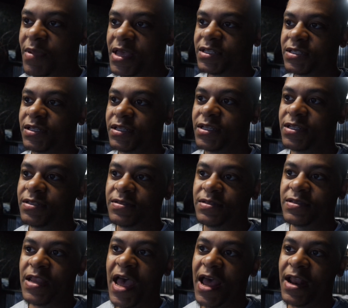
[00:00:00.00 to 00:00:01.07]
basically,
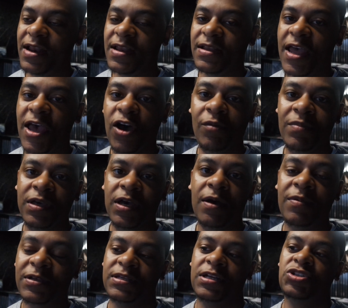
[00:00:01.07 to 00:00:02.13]
that held me
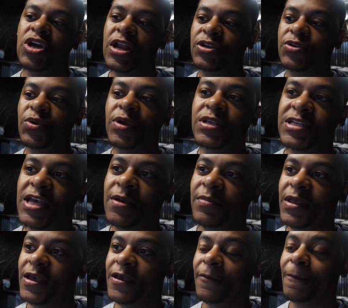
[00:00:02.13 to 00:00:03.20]
up because I tried to do it the
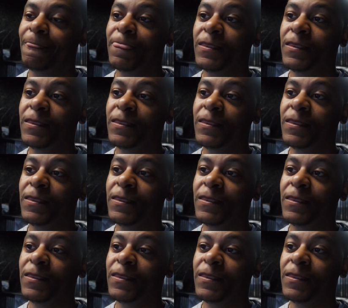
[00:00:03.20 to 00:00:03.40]
same day.